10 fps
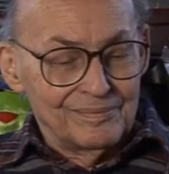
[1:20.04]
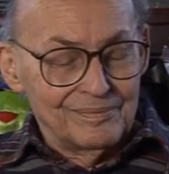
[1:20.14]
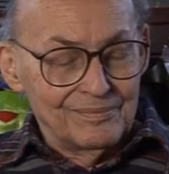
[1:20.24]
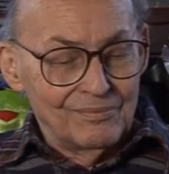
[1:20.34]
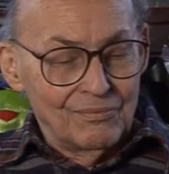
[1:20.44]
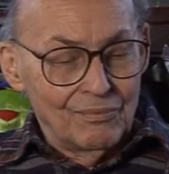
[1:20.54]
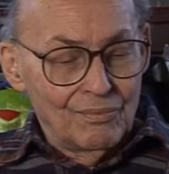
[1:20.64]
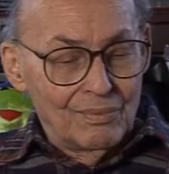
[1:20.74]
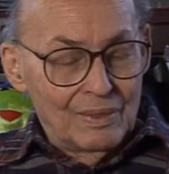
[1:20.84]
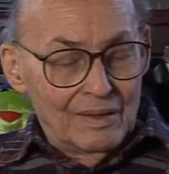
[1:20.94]

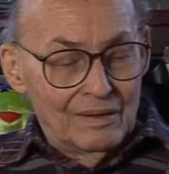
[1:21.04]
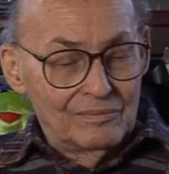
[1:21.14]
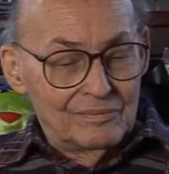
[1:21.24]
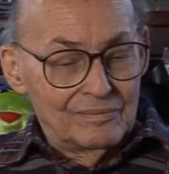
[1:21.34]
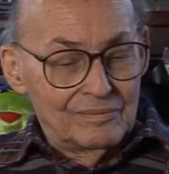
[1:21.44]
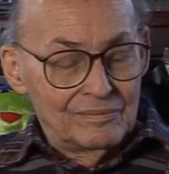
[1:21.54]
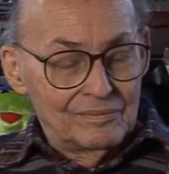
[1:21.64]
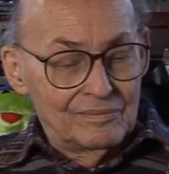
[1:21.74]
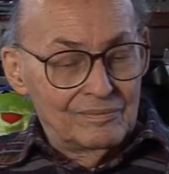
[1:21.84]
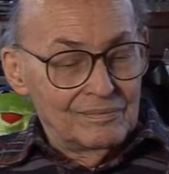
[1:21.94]

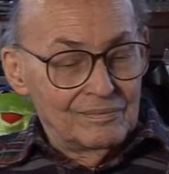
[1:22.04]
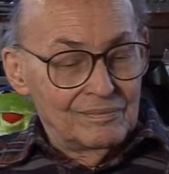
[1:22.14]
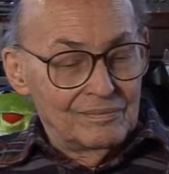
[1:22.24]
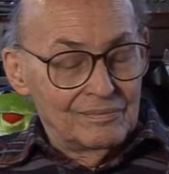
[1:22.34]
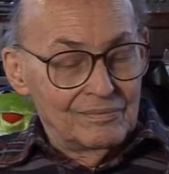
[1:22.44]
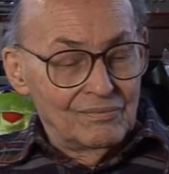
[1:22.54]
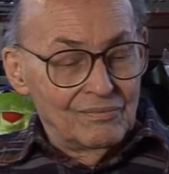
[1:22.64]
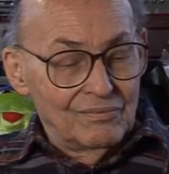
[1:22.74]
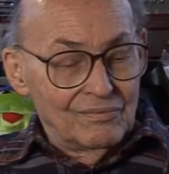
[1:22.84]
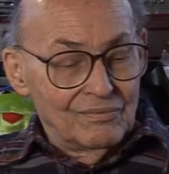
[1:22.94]

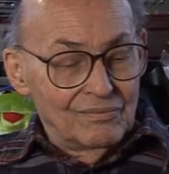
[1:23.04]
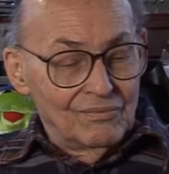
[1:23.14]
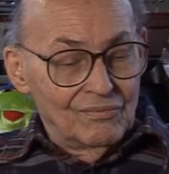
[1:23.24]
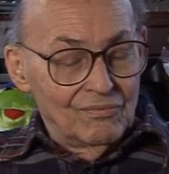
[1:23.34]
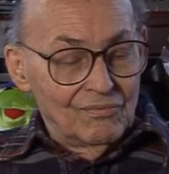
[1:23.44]
(no one is talking)